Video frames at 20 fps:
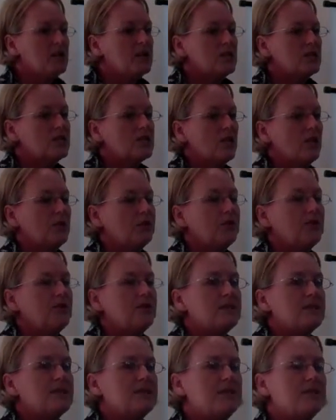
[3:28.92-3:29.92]
So there
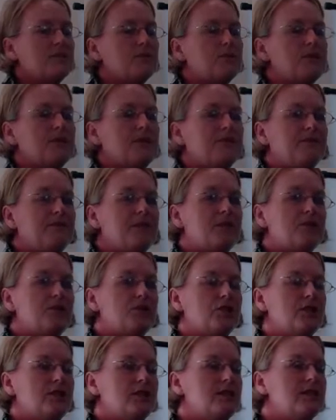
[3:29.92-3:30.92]
are several
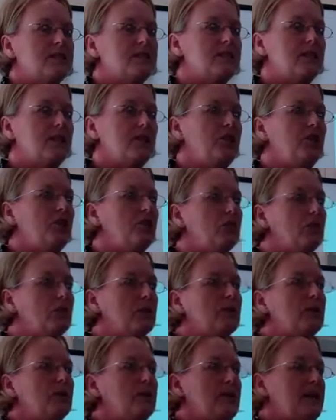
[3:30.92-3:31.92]
definitions that you
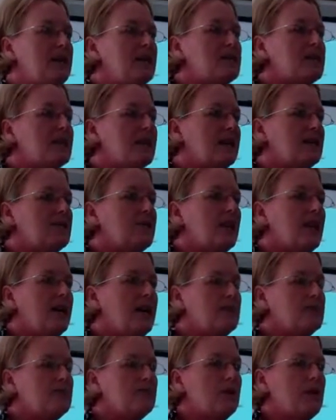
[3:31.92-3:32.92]
will need to get your
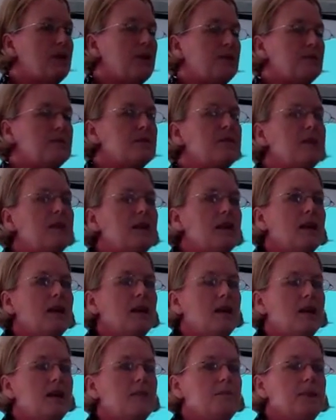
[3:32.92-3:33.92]
head around
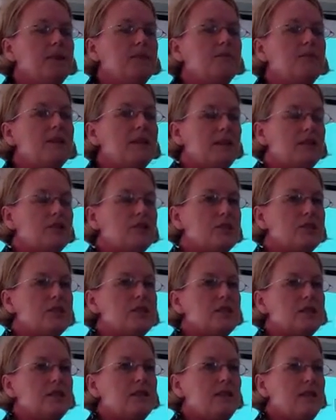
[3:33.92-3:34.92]
in relation
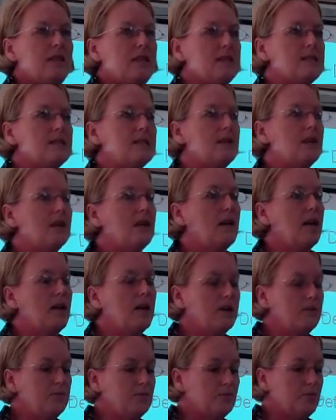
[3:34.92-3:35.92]
to these
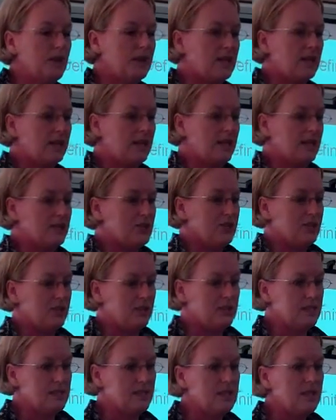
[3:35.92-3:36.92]

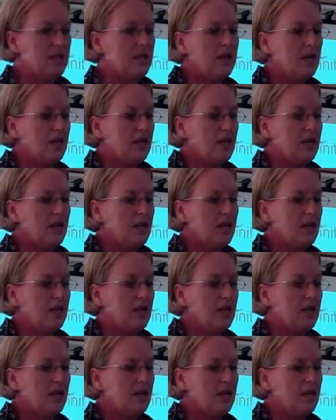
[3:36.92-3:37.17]
regulations.